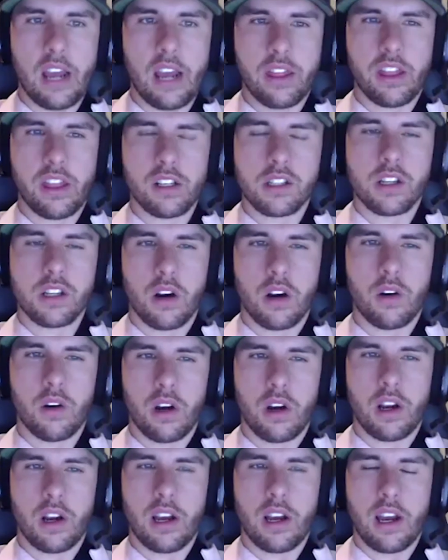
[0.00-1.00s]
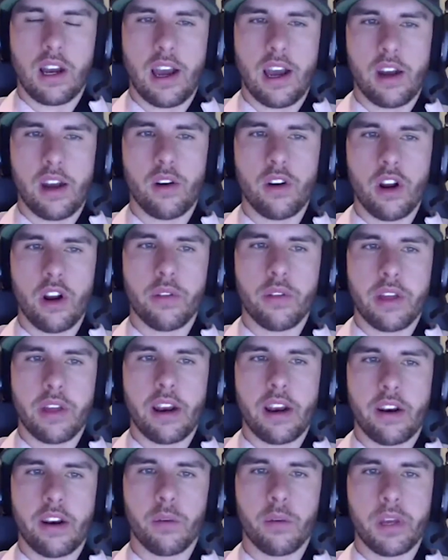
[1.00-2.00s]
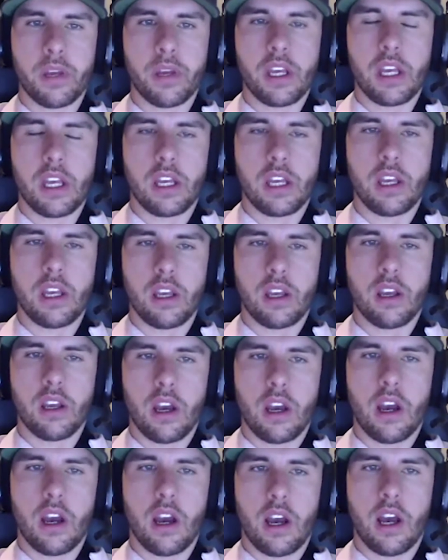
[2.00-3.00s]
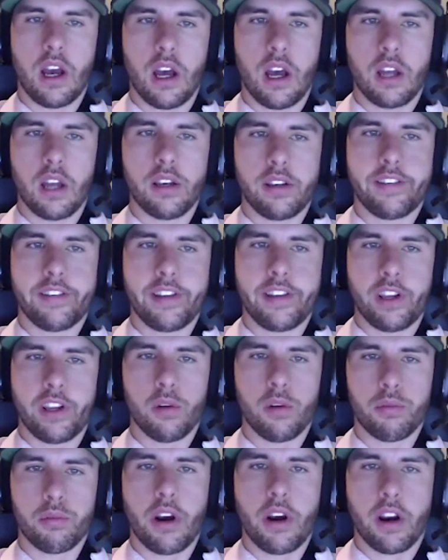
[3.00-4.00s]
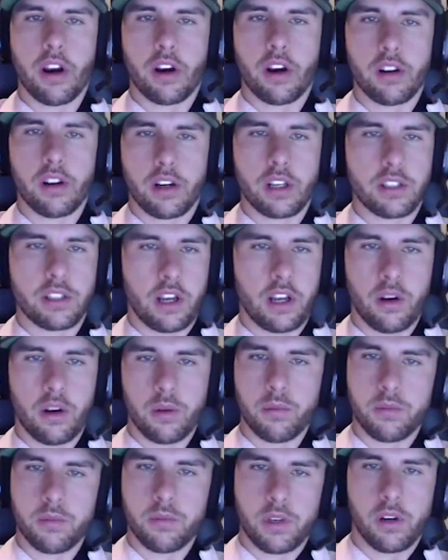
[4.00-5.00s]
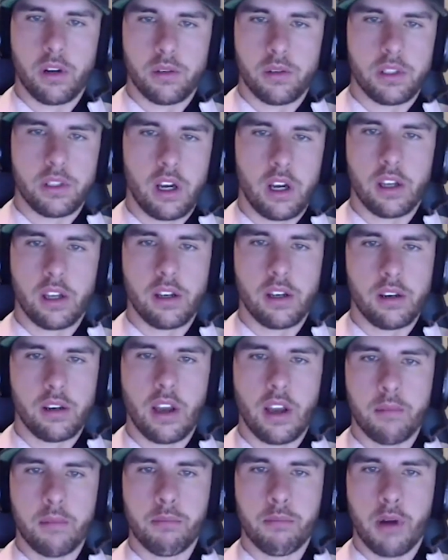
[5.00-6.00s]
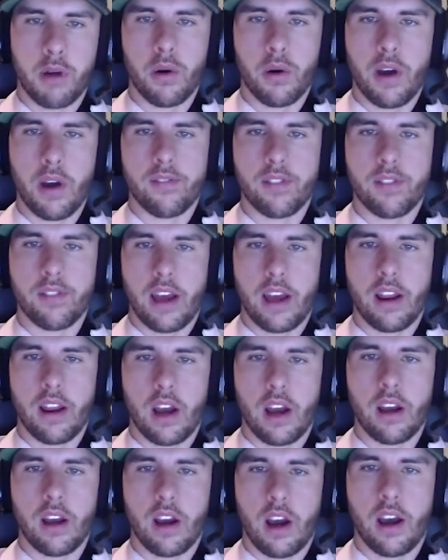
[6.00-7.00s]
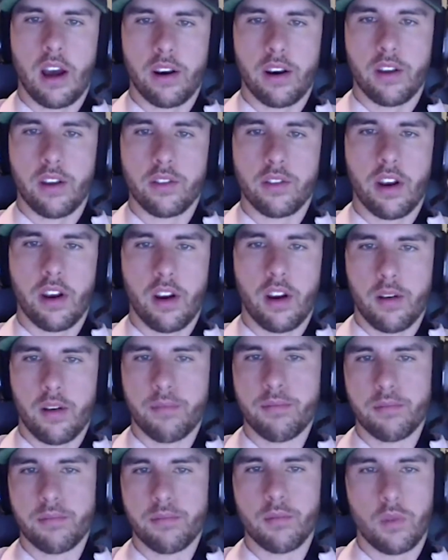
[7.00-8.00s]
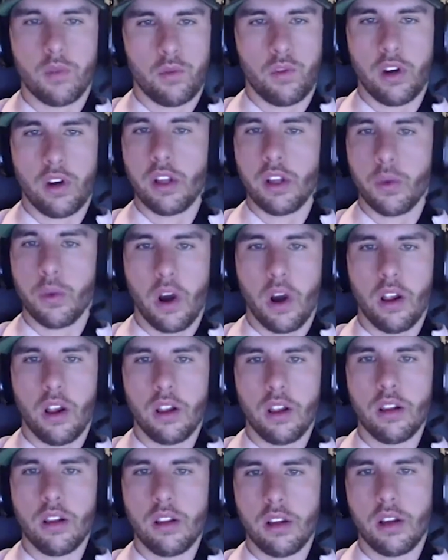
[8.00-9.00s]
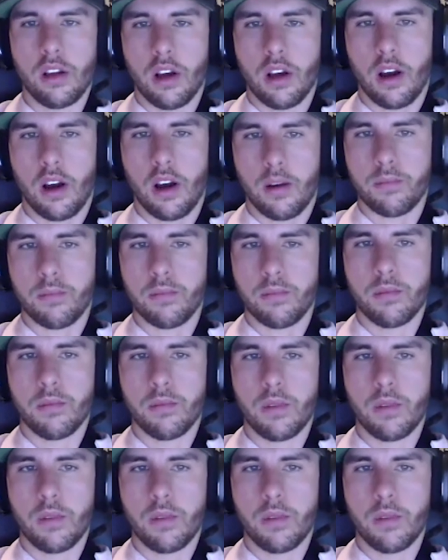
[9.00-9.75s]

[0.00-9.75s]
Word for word: think so. I don't know that it'll be uh, deal breaker because I know you know Doug and and Beau have that Honda set up really well. Um,